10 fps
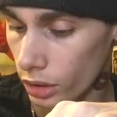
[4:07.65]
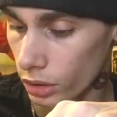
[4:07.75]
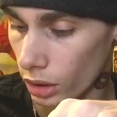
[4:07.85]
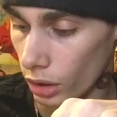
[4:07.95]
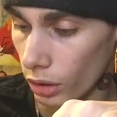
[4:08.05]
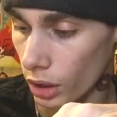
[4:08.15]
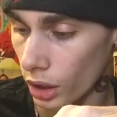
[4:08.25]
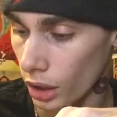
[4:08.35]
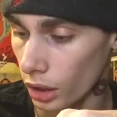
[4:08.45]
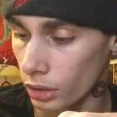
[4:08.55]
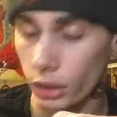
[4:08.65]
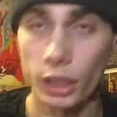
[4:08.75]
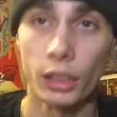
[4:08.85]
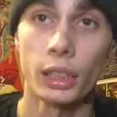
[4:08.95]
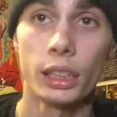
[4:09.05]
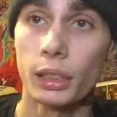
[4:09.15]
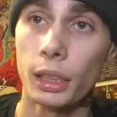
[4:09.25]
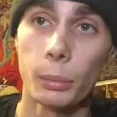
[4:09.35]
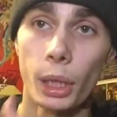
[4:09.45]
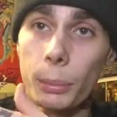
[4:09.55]
So,
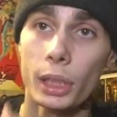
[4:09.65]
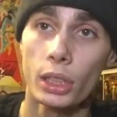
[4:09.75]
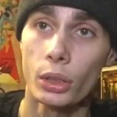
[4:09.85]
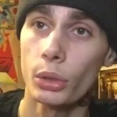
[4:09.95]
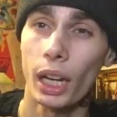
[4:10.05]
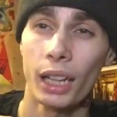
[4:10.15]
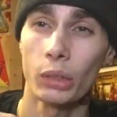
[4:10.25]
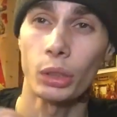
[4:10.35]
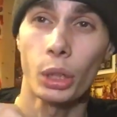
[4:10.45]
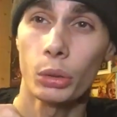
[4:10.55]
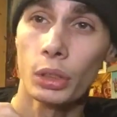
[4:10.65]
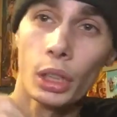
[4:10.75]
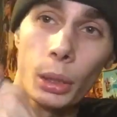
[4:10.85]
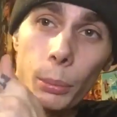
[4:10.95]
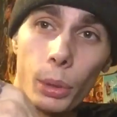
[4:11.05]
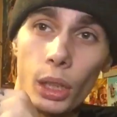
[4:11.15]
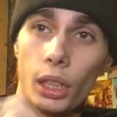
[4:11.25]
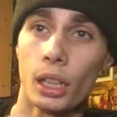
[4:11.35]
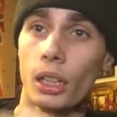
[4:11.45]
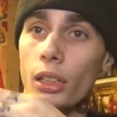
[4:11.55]
he might be new, I don't know,
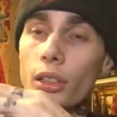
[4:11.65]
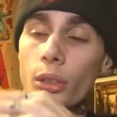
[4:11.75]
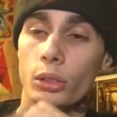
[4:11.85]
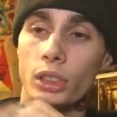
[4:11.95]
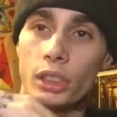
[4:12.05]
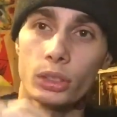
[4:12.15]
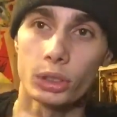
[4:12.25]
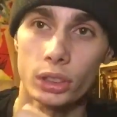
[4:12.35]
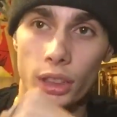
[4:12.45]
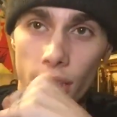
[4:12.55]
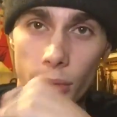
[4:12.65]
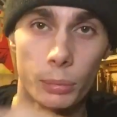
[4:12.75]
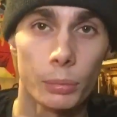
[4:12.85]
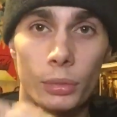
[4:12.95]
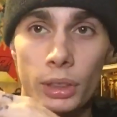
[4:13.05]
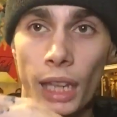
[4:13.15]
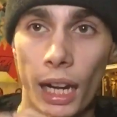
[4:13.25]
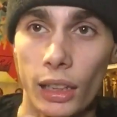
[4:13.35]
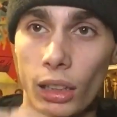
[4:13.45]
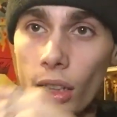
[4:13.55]
but there was an interesting
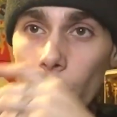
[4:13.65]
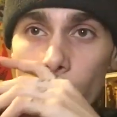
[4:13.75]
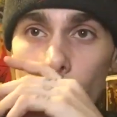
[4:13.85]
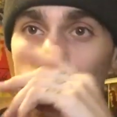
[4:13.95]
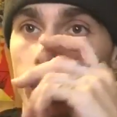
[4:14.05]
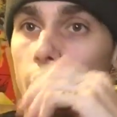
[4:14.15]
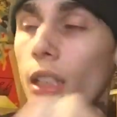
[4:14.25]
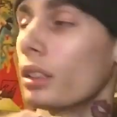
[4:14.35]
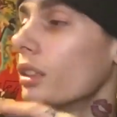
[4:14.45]
dialogue between